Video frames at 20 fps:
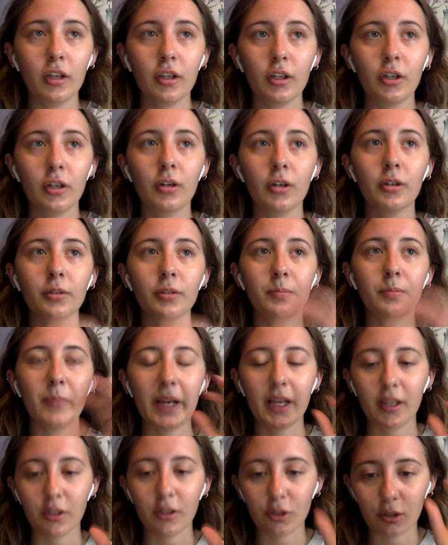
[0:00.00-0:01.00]
you're
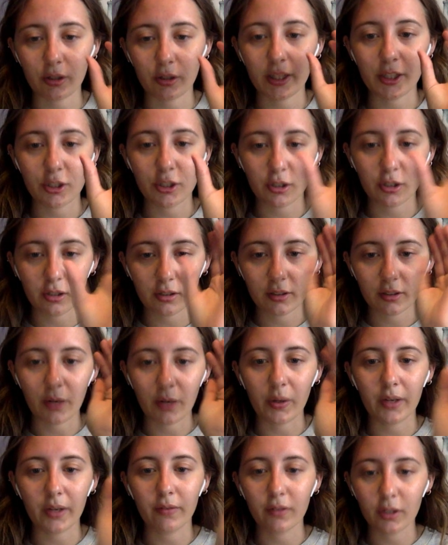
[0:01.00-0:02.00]

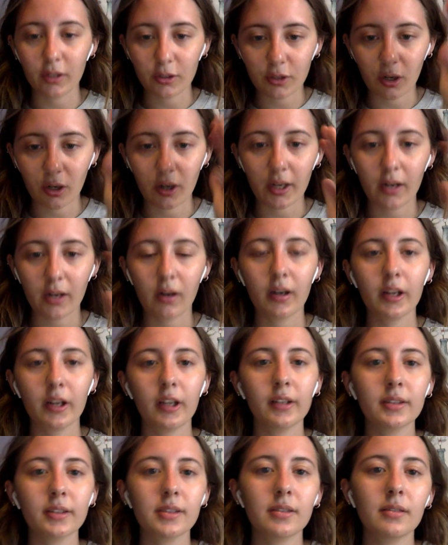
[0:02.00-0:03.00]
going for your target
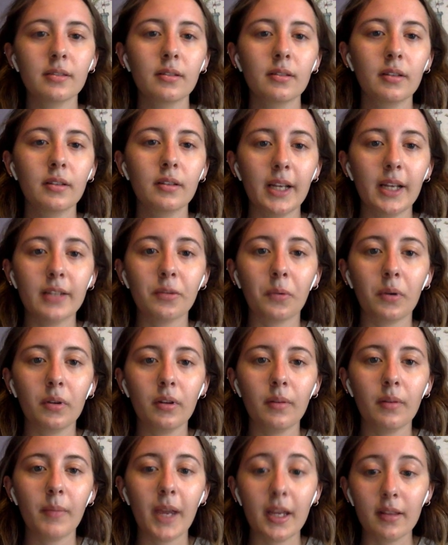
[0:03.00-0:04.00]
audience. That's one of
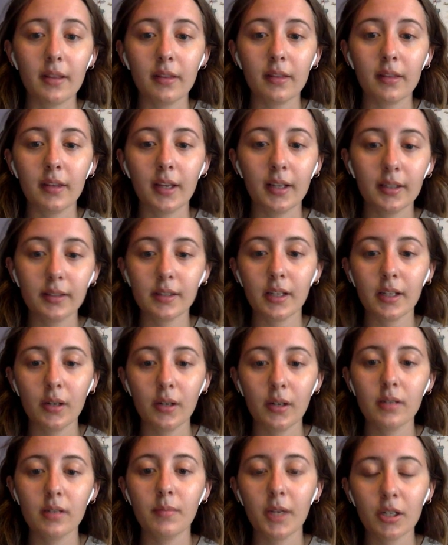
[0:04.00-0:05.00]
the main things that you
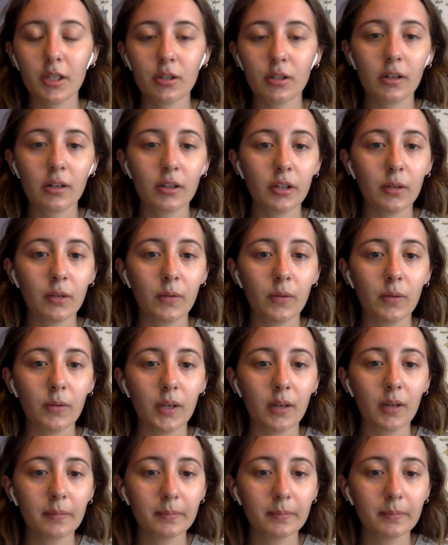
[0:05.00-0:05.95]
need to make sure you're doing.